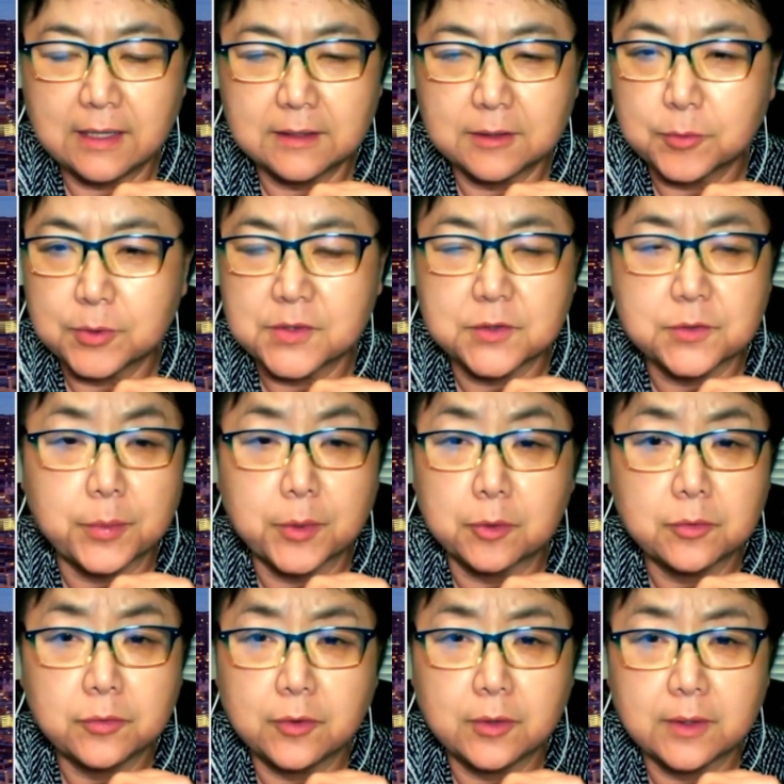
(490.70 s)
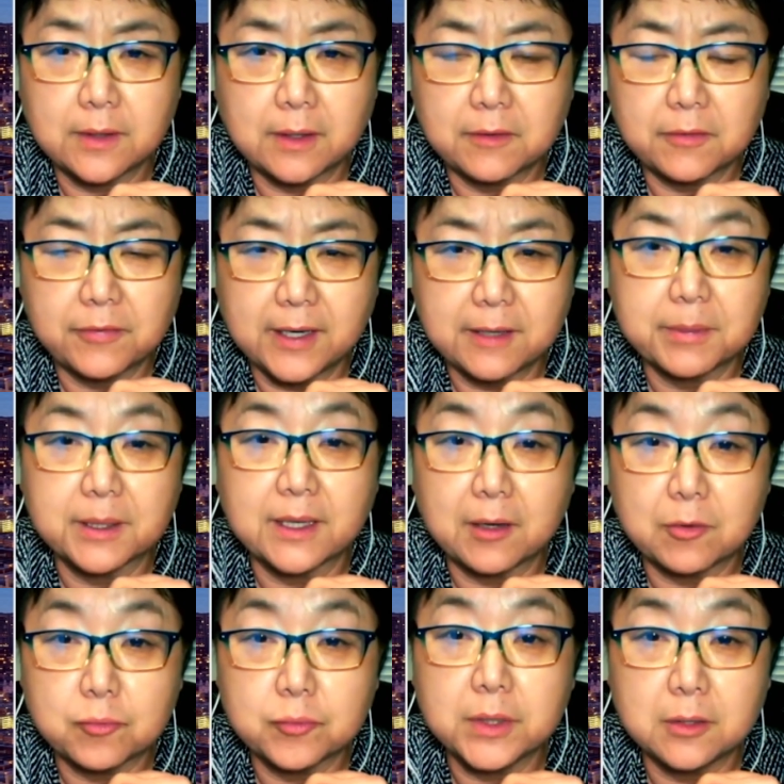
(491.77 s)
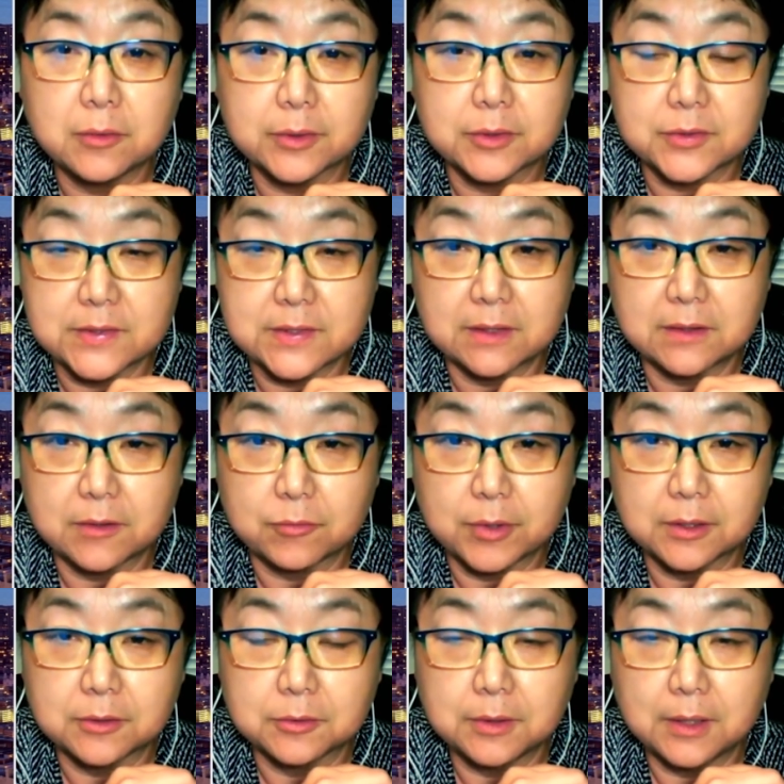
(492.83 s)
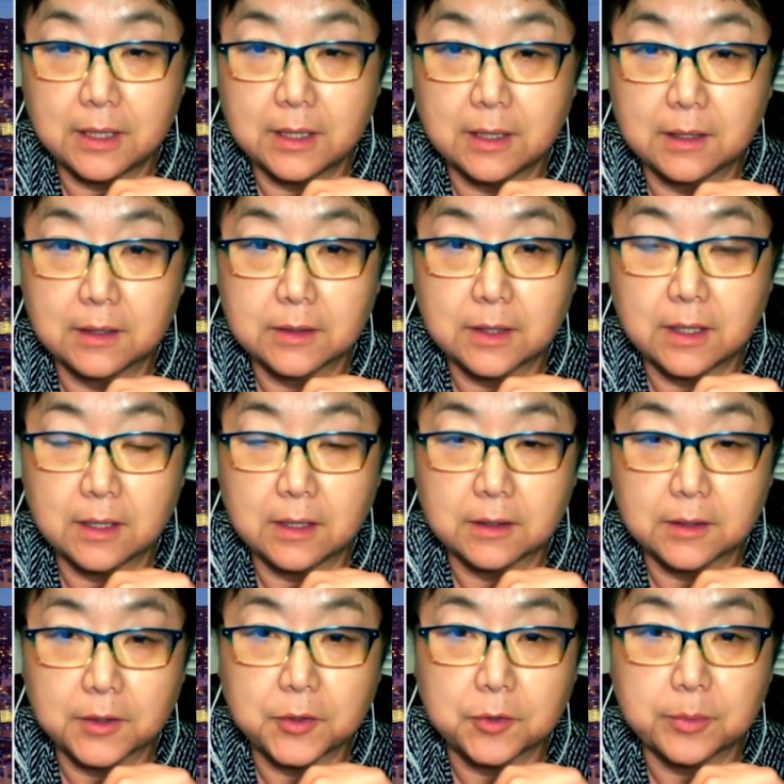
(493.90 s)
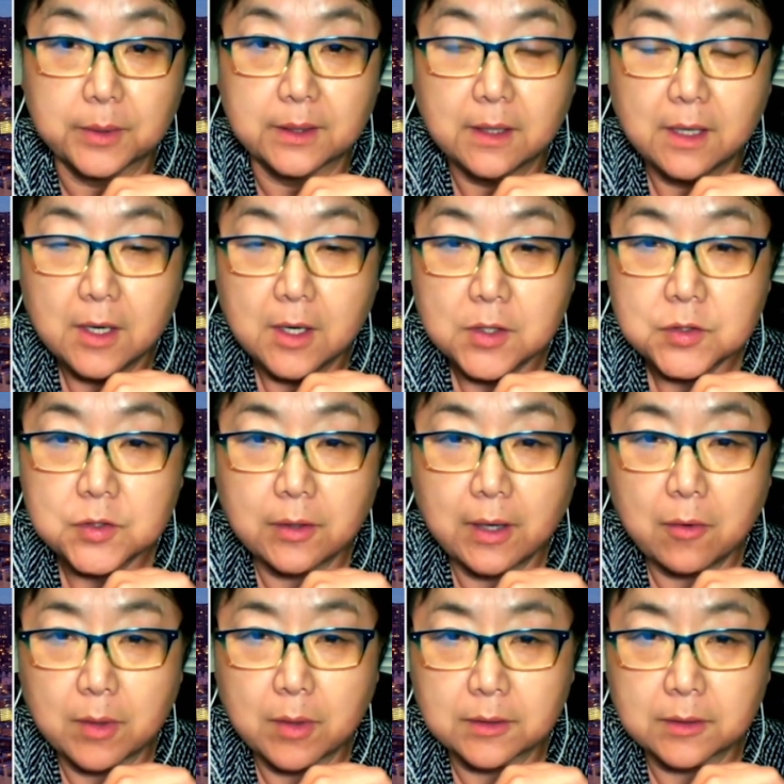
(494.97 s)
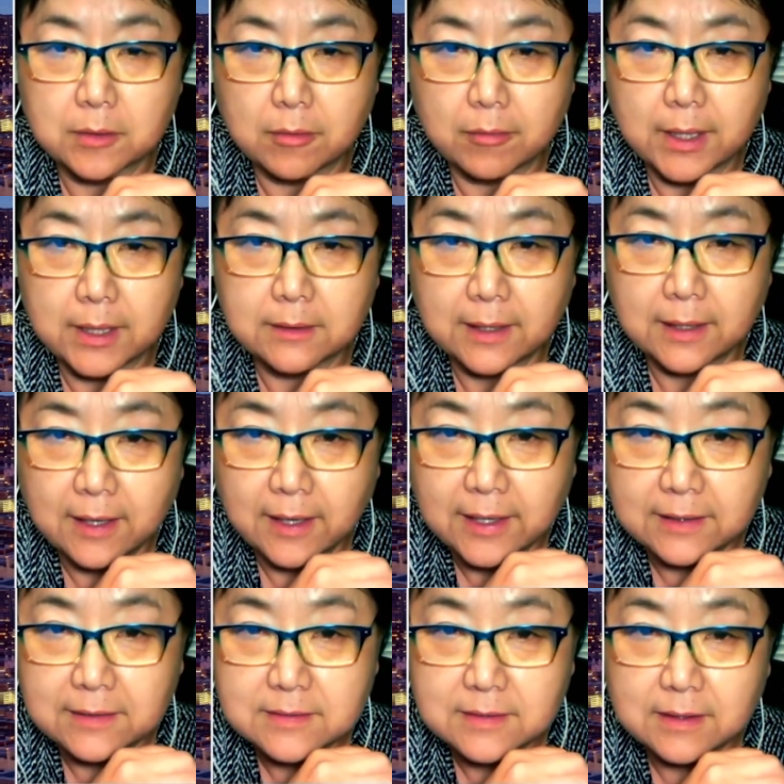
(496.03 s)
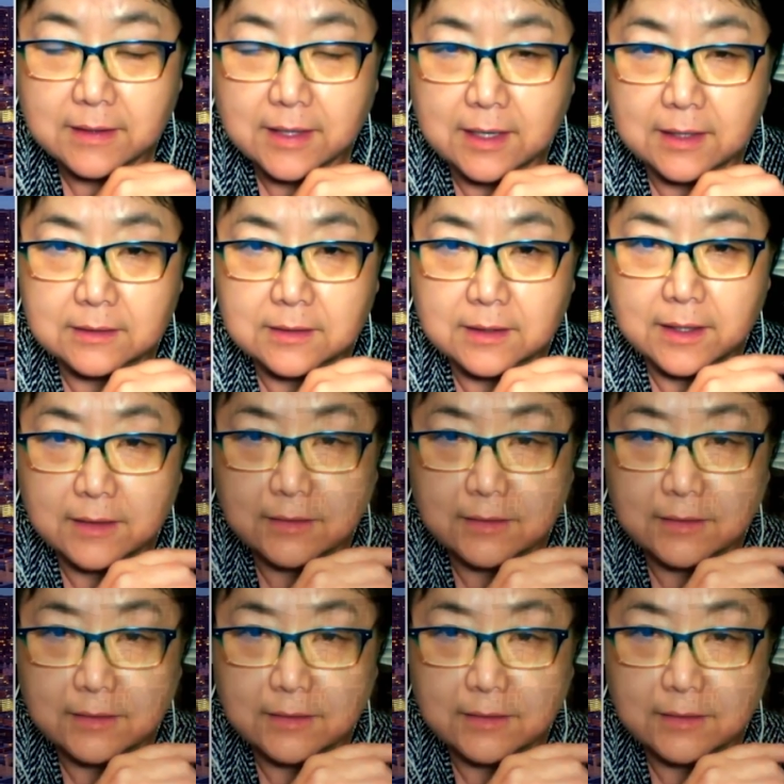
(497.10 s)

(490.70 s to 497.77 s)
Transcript: town, which is beautiful, and that's fine. But I really want to see the real Cuba. So I wander around, and I can see that